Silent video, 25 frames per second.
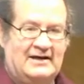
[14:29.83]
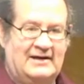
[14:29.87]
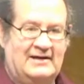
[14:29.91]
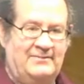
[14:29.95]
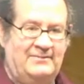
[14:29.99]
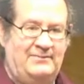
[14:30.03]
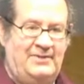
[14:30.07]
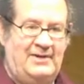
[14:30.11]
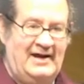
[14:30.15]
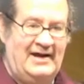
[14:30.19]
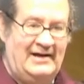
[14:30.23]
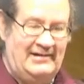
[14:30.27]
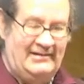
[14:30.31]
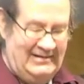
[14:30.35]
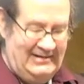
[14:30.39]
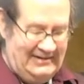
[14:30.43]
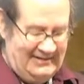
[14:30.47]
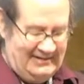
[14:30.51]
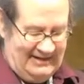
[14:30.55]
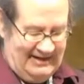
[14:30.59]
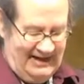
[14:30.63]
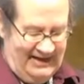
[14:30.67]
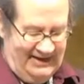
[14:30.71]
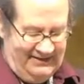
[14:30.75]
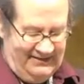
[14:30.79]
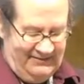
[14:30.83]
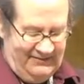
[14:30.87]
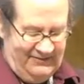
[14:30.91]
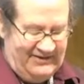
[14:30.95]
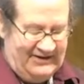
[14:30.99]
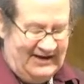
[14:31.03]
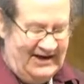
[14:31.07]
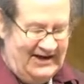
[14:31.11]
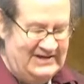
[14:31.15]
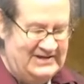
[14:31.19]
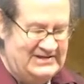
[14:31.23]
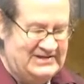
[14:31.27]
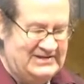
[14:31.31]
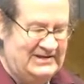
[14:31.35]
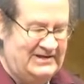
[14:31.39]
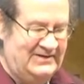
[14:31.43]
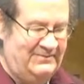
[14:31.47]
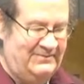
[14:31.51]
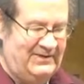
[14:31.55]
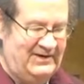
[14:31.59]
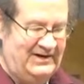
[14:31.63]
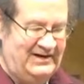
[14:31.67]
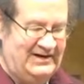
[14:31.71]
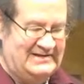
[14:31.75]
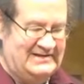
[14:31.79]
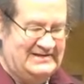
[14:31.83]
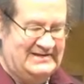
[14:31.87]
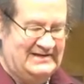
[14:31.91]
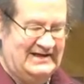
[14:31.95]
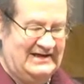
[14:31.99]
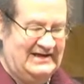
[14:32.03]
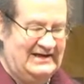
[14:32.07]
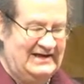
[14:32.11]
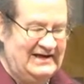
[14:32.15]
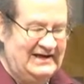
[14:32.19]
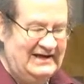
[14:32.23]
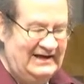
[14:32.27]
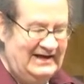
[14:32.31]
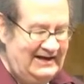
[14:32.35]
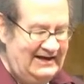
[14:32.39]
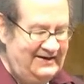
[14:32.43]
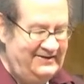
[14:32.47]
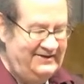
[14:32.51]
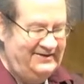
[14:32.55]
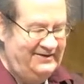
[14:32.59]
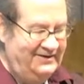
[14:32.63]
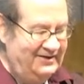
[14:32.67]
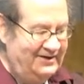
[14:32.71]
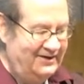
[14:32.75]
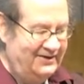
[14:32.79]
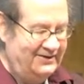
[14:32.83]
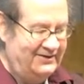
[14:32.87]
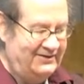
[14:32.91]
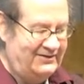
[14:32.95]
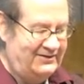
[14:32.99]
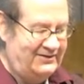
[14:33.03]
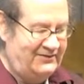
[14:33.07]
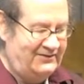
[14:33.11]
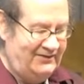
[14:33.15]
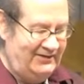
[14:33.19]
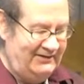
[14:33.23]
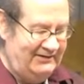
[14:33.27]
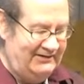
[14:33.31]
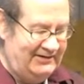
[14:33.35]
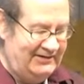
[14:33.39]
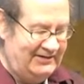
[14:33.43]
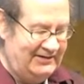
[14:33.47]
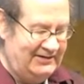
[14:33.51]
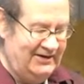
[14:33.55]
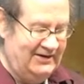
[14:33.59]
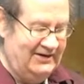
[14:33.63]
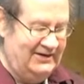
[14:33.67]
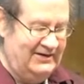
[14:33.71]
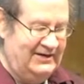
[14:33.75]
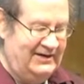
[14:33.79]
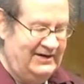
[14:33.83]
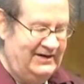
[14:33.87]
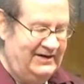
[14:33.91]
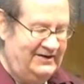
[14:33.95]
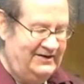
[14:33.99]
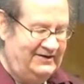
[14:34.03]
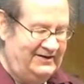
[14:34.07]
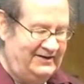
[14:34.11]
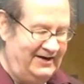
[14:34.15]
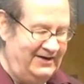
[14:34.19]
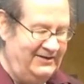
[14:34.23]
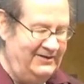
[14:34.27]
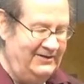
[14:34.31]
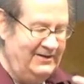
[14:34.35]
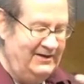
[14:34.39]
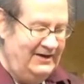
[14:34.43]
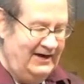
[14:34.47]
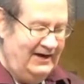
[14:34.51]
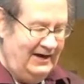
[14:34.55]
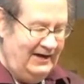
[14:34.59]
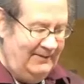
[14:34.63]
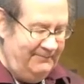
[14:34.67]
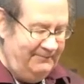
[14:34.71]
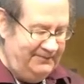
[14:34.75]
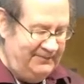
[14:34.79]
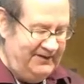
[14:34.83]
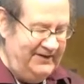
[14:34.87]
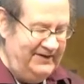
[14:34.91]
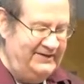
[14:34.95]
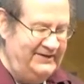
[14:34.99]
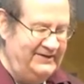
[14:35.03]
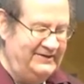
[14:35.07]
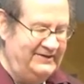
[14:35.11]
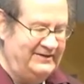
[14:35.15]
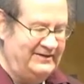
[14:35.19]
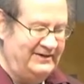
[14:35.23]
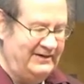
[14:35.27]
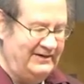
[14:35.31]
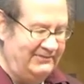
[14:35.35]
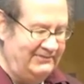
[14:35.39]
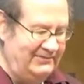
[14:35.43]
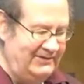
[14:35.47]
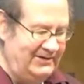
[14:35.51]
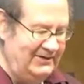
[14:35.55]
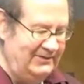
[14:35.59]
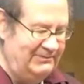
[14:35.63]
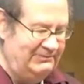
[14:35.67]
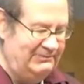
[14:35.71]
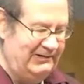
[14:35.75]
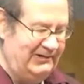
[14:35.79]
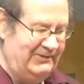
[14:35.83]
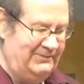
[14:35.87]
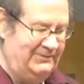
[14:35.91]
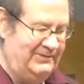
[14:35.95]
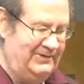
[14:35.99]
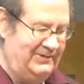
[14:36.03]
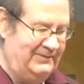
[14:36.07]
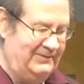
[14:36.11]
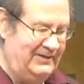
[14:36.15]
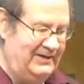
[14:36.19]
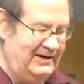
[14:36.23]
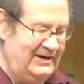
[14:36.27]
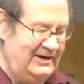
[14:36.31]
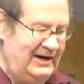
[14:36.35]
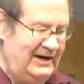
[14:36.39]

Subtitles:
comparing classification ability is not very good. So this is a real problem.